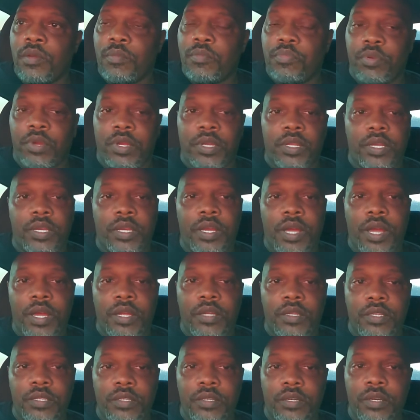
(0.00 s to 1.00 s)
Pray that
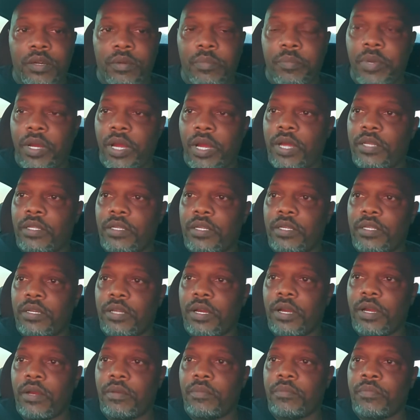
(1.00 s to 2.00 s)
God heal her body and
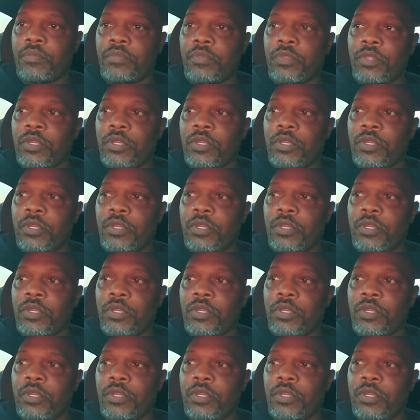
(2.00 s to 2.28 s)
um,